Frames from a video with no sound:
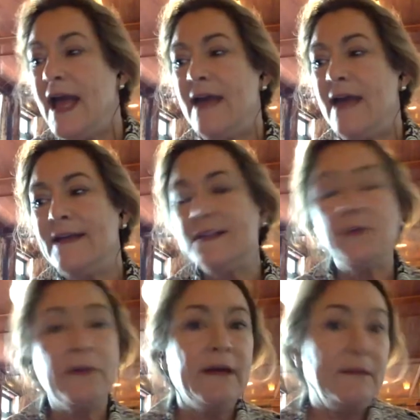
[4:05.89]
And
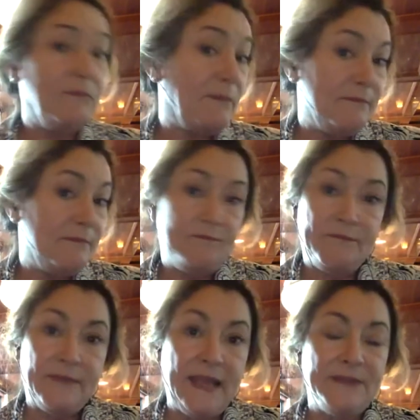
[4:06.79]
that's where it
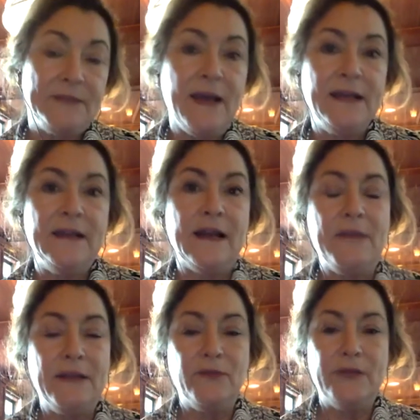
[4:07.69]
came to mind that I
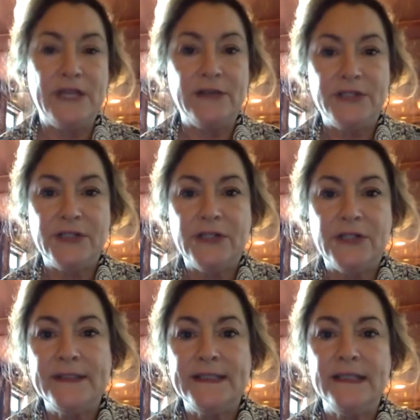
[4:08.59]
might reach out to her
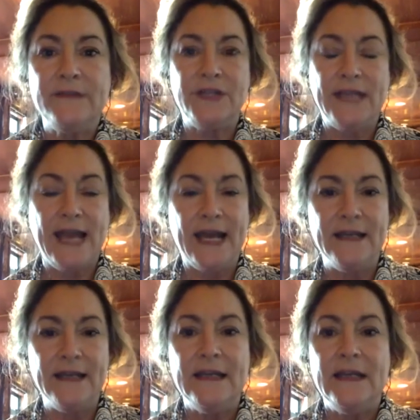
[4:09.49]
and see if she
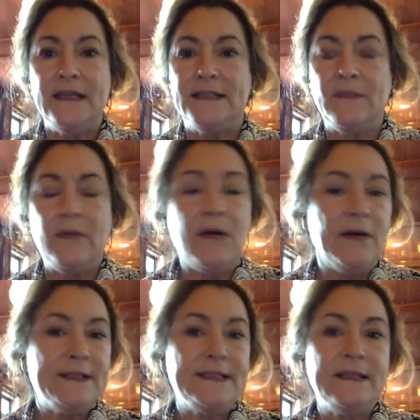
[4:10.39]
had some
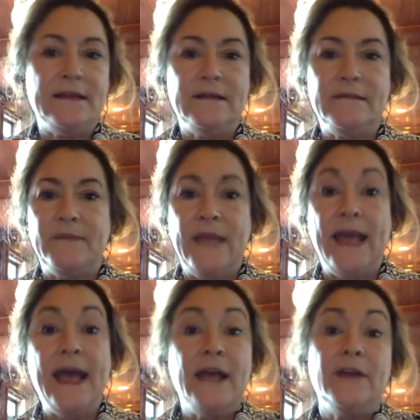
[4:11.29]
artists and
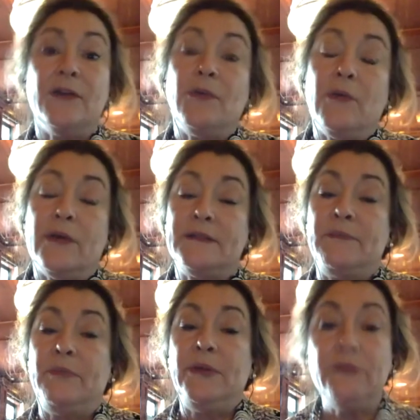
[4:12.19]
and her work is
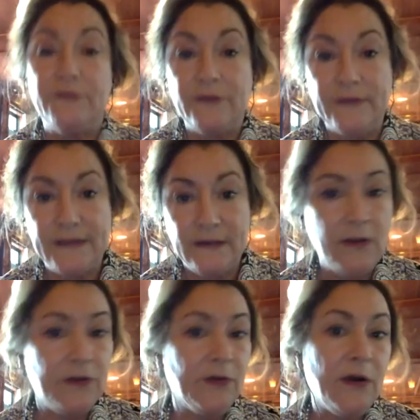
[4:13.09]
beautiful that
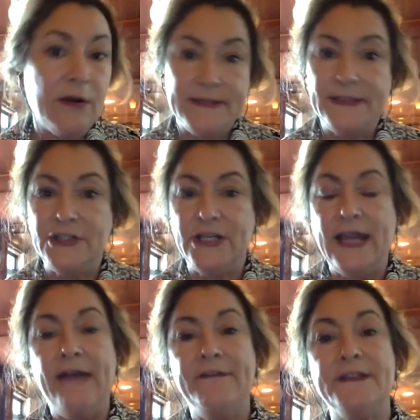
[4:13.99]
all her artists that she
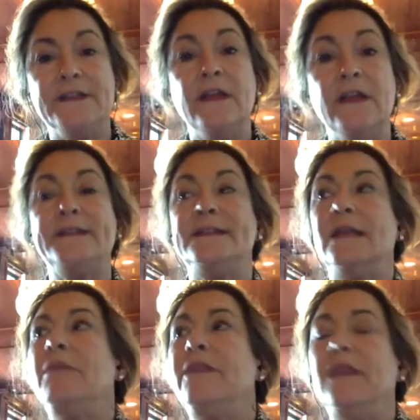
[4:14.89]
have is the
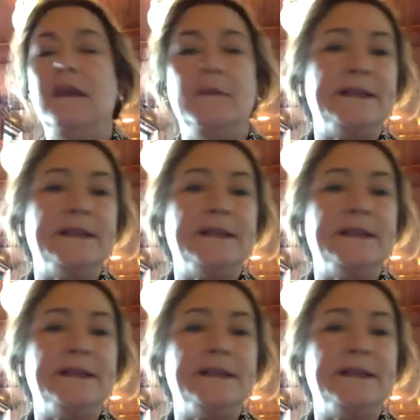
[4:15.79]
same theme.